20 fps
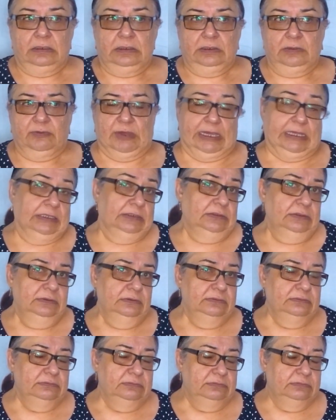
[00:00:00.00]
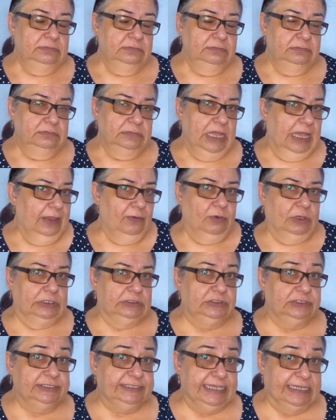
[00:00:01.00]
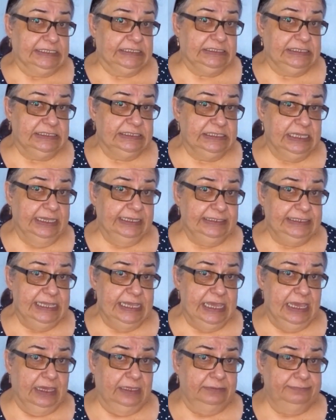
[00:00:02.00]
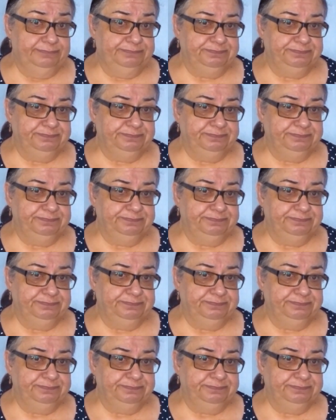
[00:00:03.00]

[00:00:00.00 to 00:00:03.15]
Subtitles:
Well, I want to test this idea.